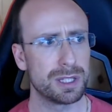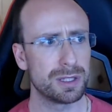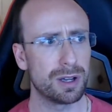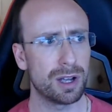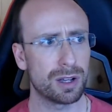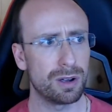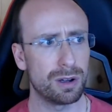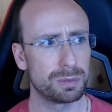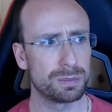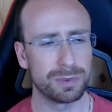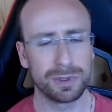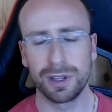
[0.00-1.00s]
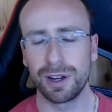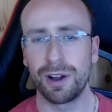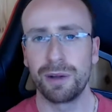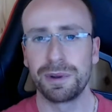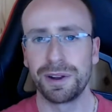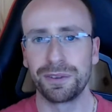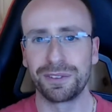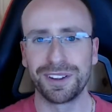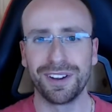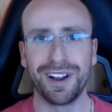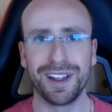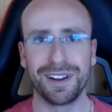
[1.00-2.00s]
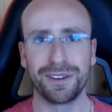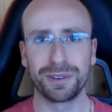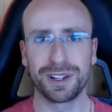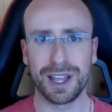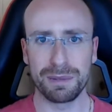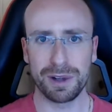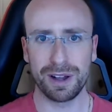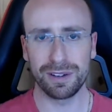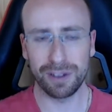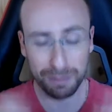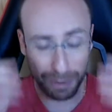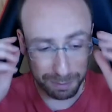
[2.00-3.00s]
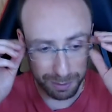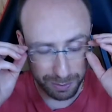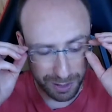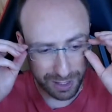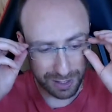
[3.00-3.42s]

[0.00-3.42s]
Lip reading: I'm an old guy, an old gamer. I remember when